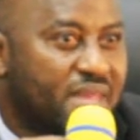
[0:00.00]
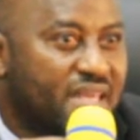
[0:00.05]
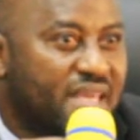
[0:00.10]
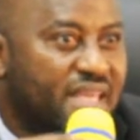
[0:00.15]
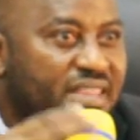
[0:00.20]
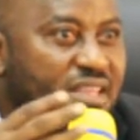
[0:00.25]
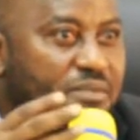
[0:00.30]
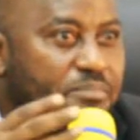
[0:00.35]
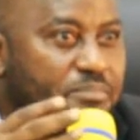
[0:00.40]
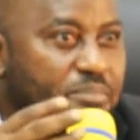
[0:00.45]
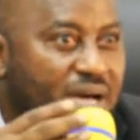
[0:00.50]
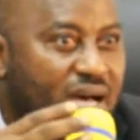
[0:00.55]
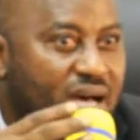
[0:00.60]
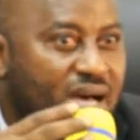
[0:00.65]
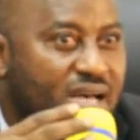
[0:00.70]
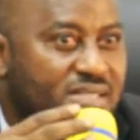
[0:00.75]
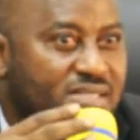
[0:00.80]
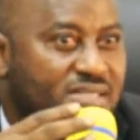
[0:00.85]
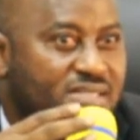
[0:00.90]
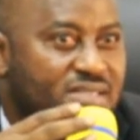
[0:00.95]
In the
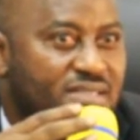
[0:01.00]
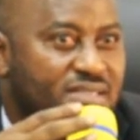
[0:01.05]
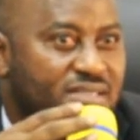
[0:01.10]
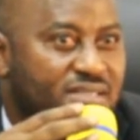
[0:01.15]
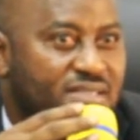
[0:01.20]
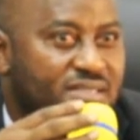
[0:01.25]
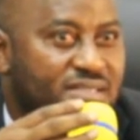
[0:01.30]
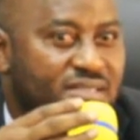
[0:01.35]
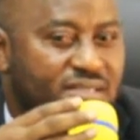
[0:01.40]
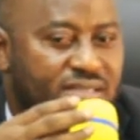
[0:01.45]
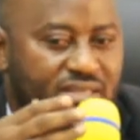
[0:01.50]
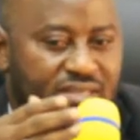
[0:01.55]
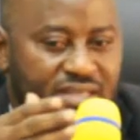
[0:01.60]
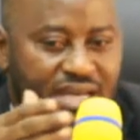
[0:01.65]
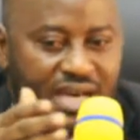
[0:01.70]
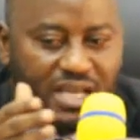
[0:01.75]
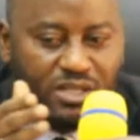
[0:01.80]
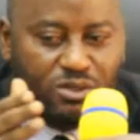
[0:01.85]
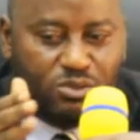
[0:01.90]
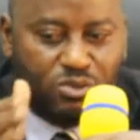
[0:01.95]
past,
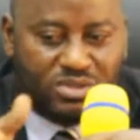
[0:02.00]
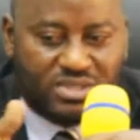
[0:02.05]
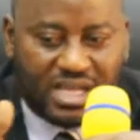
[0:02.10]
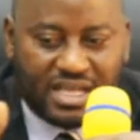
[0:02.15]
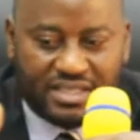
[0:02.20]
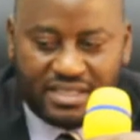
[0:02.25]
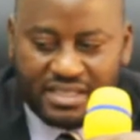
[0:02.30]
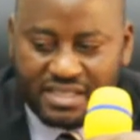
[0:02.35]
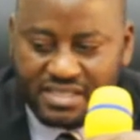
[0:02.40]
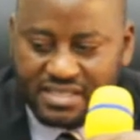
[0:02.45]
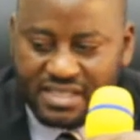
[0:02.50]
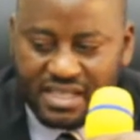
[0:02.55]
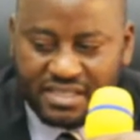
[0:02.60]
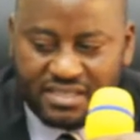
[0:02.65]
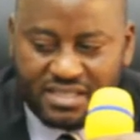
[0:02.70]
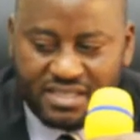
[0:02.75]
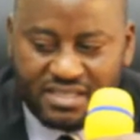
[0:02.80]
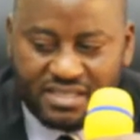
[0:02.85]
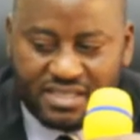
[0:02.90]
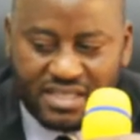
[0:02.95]
I looked at the
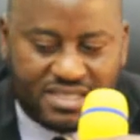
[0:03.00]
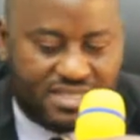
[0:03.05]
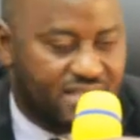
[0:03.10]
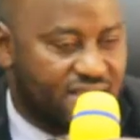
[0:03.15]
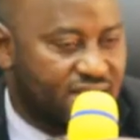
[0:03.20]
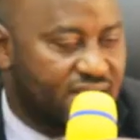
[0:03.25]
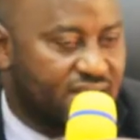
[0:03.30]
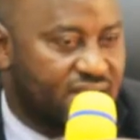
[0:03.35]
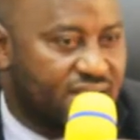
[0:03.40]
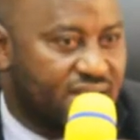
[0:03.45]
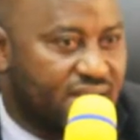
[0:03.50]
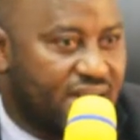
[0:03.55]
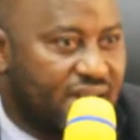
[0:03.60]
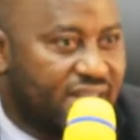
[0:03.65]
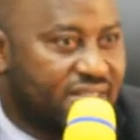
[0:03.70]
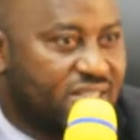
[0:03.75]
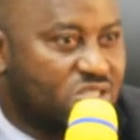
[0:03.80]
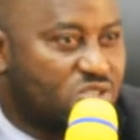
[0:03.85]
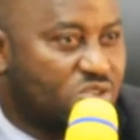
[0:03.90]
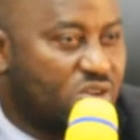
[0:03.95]
statistics
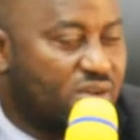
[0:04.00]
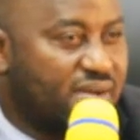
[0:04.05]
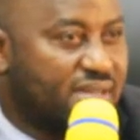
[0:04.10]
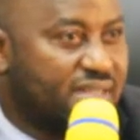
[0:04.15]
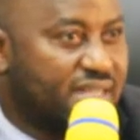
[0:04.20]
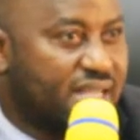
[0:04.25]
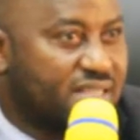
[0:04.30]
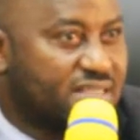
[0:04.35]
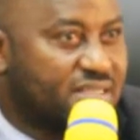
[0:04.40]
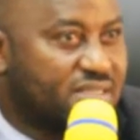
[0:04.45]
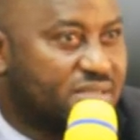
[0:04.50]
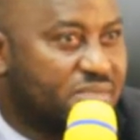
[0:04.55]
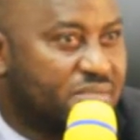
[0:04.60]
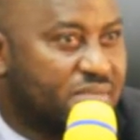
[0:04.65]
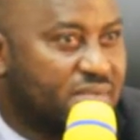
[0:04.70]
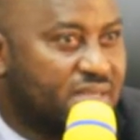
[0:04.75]
and discovered that